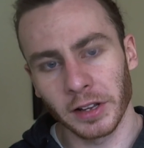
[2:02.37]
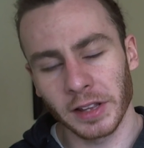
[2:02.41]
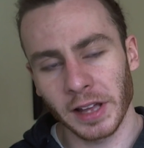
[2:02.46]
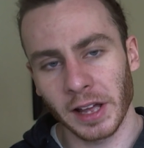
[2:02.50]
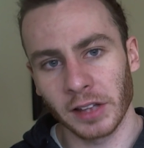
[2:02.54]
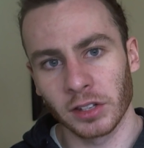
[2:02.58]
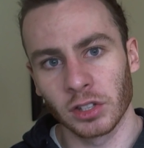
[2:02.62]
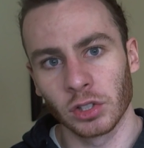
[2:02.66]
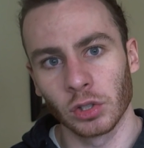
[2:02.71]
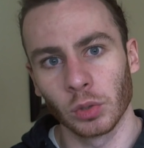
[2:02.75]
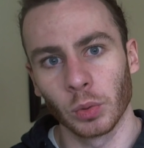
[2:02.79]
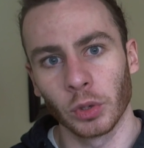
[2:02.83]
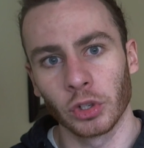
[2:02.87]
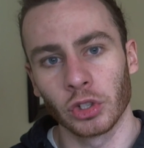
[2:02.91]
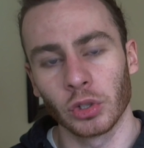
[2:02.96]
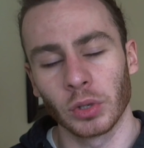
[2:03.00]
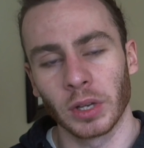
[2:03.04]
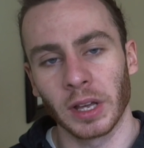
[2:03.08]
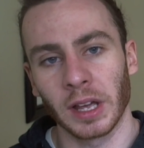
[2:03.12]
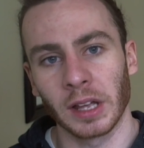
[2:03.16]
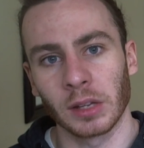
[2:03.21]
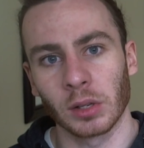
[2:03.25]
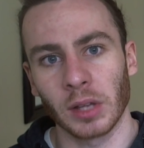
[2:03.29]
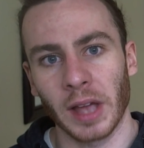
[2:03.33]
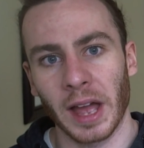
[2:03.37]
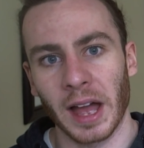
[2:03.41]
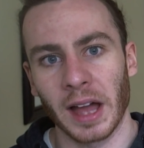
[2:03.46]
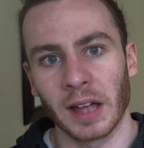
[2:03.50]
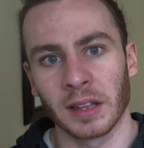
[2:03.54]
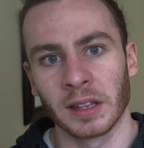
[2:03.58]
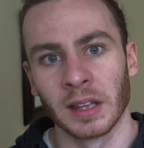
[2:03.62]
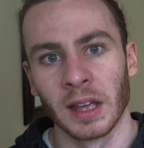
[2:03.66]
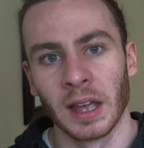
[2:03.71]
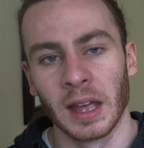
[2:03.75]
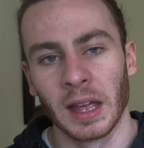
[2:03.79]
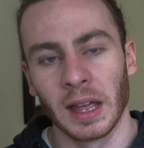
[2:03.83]
that to what you get
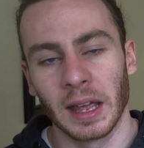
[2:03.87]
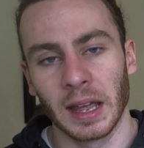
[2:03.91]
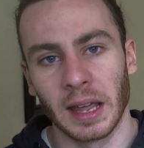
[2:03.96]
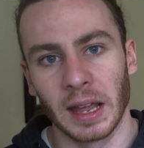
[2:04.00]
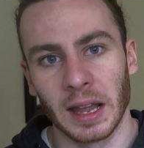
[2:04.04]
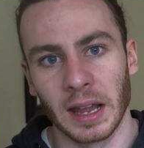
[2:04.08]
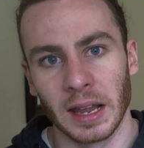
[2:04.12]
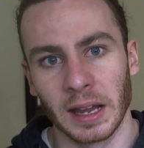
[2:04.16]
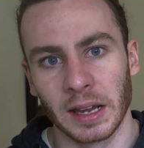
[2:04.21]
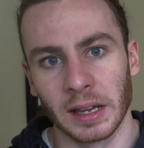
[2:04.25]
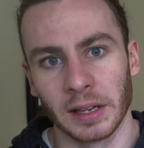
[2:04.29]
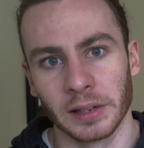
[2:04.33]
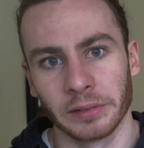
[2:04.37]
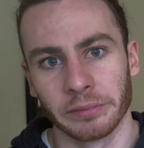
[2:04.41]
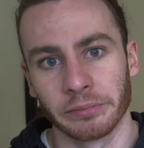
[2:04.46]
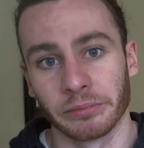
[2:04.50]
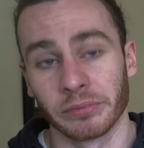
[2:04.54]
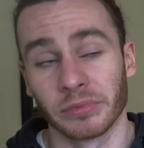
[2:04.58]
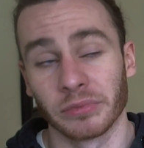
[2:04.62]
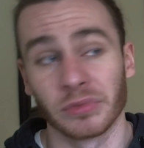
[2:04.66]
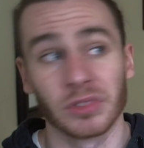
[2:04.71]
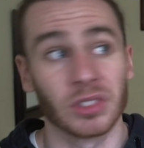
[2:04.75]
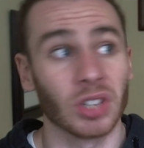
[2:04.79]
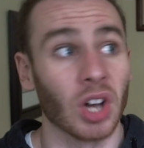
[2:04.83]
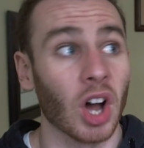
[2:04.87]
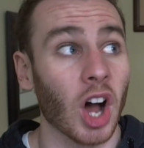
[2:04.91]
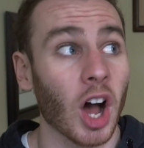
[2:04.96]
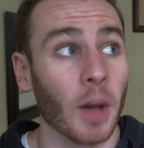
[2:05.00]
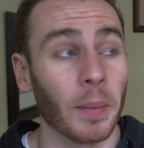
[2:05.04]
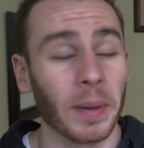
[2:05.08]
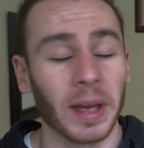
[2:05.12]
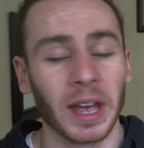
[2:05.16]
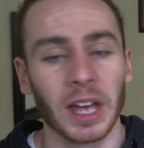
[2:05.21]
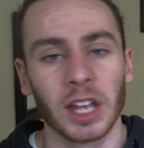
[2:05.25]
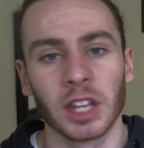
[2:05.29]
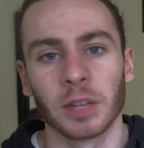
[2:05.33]
at a
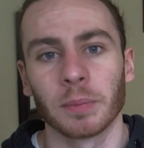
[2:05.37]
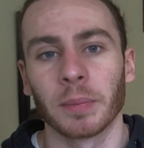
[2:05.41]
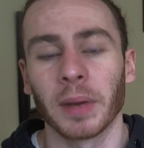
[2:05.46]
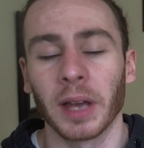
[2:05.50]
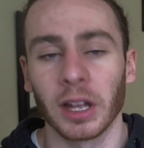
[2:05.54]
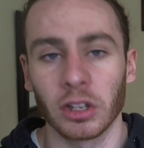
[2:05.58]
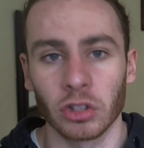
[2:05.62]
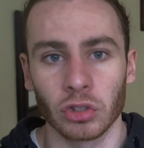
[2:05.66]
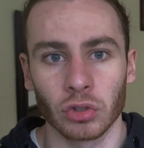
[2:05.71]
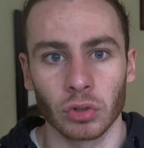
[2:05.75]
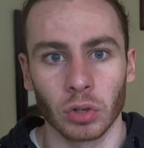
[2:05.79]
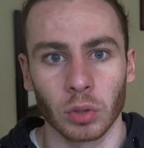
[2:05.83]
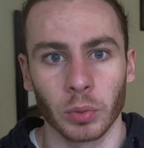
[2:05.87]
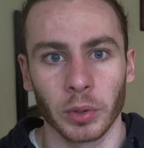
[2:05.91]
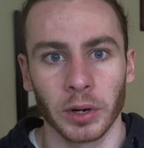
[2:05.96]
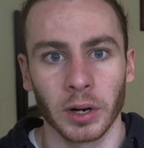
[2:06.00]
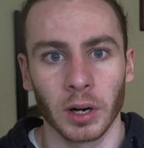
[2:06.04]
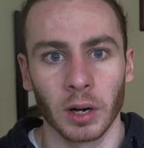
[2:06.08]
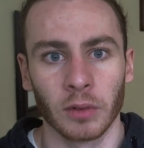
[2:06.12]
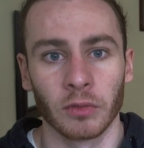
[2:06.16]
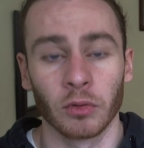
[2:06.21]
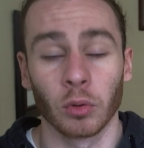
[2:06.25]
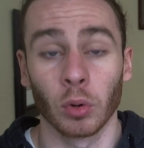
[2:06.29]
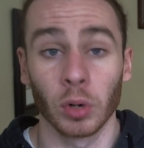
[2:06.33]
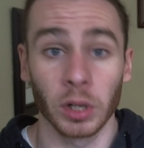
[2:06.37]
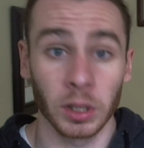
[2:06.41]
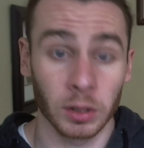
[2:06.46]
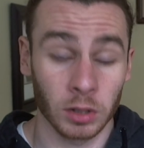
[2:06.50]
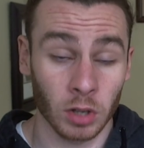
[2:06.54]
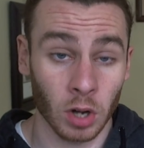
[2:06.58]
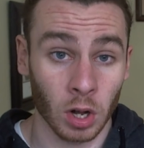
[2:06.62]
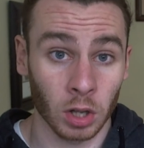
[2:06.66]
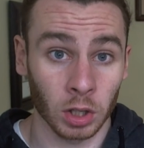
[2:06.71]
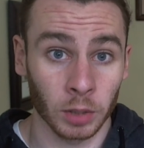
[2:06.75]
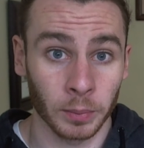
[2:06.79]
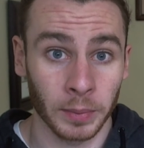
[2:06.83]
top-end pet store where a
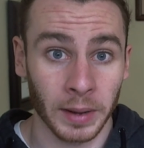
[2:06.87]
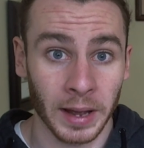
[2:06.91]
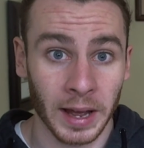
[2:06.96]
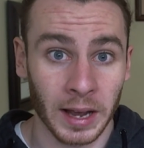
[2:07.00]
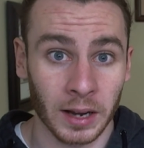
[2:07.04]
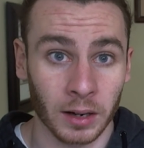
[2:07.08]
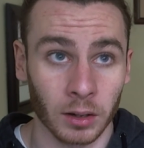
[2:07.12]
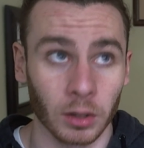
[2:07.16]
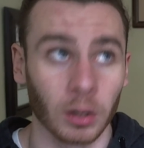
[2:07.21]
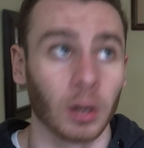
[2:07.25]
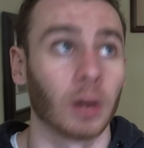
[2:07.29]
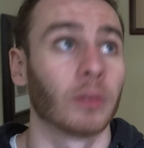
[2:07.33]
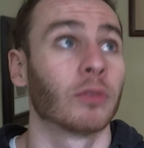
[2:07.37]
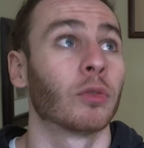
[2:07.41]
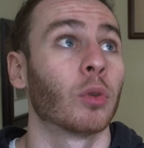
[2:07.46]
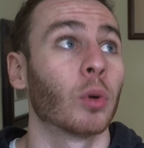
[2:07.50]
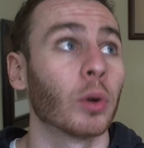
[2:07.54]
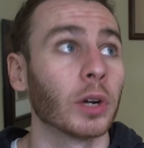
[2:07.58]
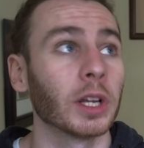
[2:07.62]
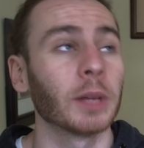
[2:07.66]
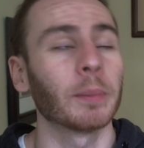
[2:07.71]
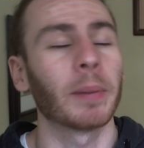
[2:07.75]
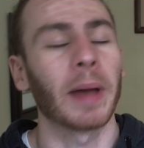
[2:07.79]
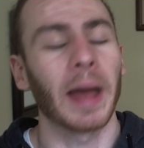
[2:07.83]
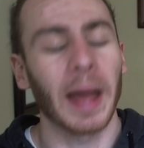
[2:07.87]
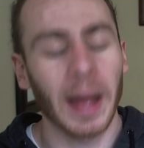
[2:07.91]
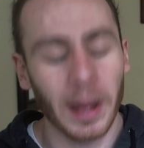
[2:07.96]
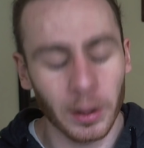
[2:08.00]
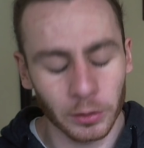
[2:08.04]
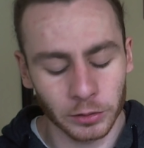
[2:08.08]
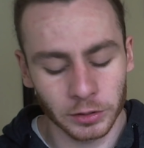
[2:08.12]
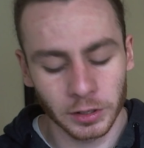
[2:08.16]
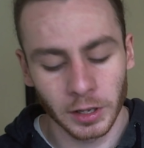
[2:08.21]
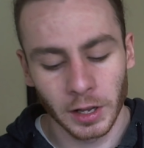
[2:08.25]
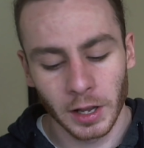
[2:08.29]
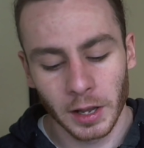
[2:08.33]
$40 bag or a
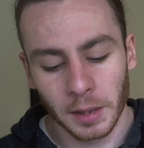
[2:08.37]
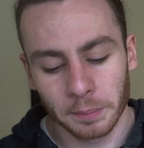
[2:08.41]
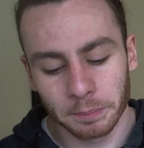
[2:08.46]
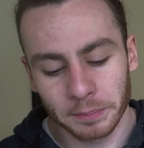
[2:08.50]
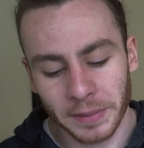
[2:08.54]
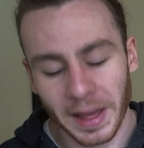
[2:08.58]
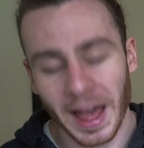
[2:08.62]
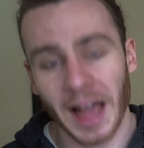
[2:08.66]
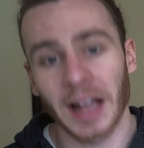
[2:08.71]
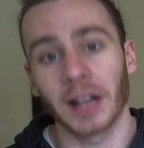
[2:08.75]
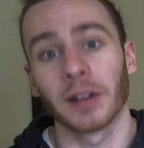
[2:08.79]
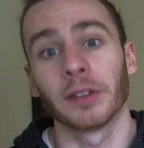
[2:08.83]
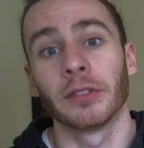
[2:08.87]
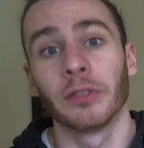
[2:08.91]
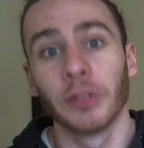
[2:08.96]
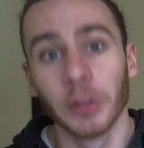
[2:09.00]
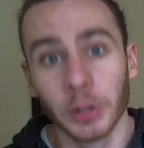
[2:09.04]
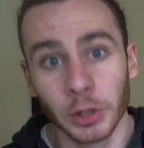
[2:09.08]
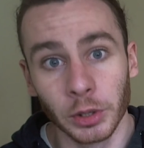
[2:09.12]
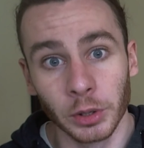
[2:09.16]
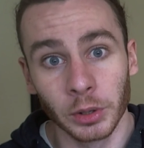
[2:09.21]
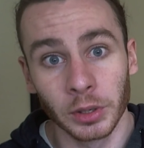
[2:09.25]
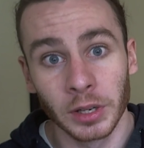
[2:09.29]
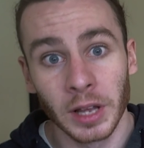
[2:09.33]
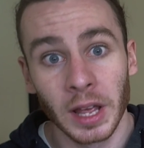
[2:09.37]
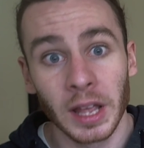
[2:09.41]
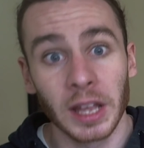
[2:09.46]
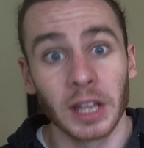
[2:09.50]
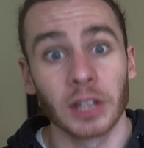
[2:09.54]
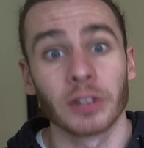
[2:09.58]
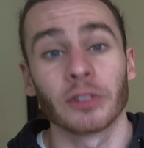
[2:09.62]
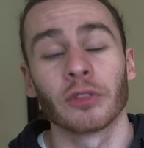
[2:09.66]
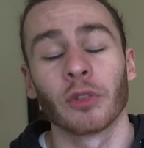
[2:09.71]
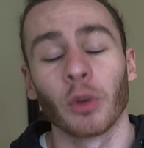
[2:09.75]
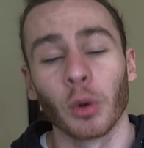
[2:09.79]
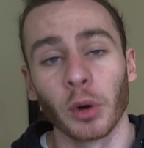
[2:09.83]
40-pound bag of food
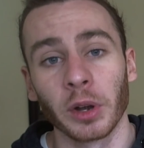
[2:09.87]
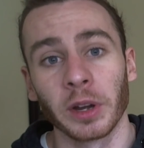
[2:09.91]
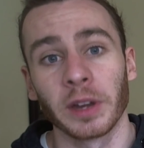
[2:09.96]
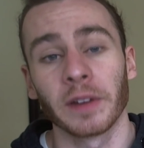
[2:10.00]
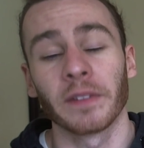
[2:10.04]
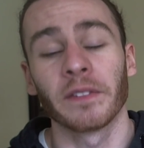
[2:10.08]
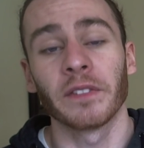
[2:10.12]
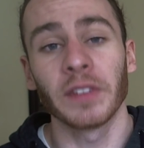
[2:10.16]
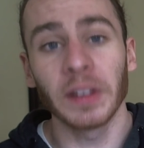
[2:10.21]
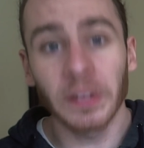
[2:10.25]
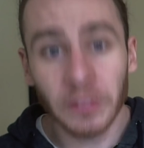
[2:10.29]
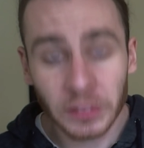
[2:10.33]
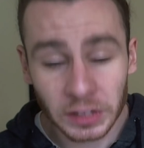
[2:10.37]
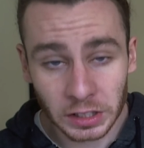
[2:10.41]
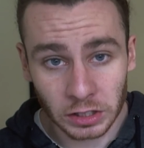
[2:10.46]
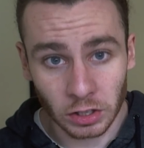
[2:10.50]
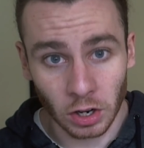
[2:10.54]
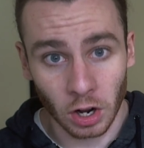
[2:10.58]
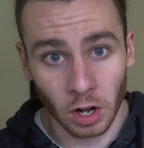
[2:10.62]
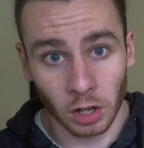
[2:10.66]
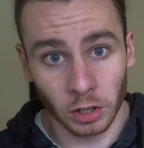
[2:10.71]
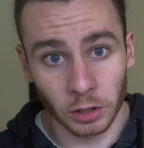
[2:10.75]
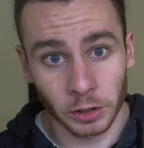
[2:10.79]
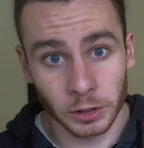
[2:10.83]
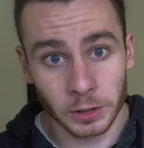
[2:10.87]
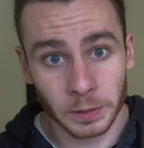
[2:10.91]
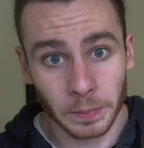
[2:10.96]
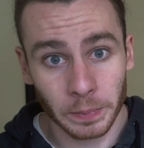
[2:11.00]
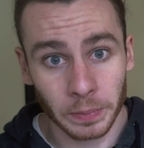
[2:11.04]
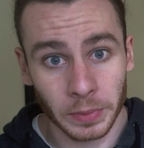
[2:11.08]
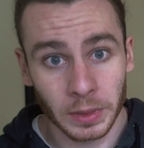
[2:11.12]
is $40 to $50,